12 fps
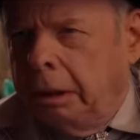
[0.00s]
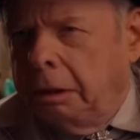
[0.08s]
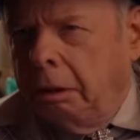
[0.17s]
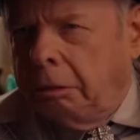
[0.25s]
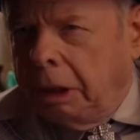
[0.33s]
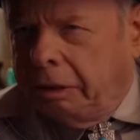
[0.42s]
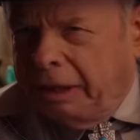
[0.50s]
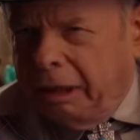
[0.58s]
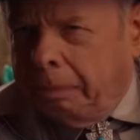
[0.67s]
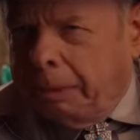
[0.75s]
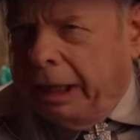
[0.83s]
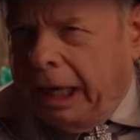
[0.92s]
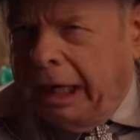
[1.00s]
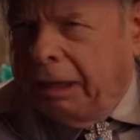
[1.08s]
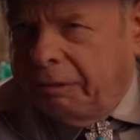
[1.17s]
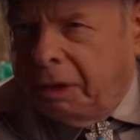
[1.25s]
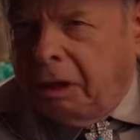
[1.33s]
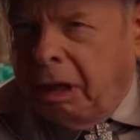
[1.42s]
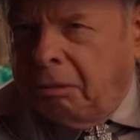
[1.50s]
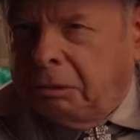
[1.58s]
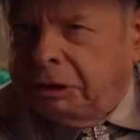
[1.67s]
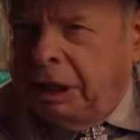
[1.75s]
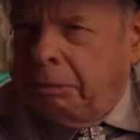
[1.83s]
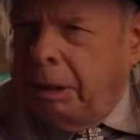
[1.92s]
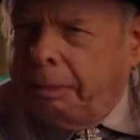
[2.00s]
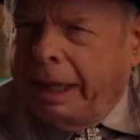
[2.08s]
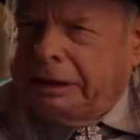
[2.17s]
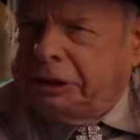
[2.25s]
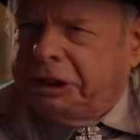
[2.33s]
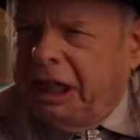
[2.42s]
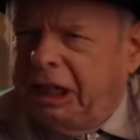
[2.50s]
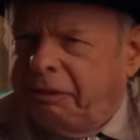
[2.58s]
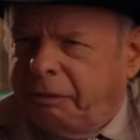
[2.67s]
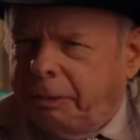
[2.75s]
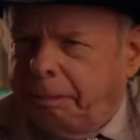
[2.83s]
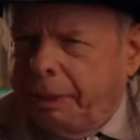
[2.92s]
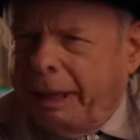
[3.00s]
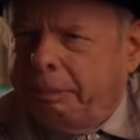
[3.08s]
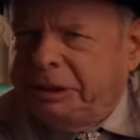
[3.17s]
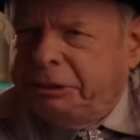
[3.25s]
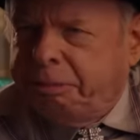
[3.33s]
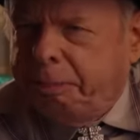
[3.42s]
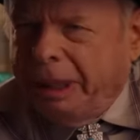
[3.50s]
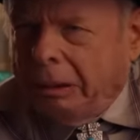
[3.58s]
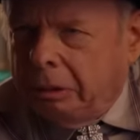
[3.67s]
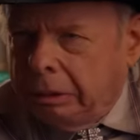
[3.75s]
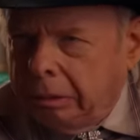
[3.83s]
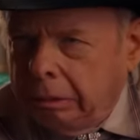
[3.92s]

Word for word: The only therapy I ever got was on my backside from Pappy's belly.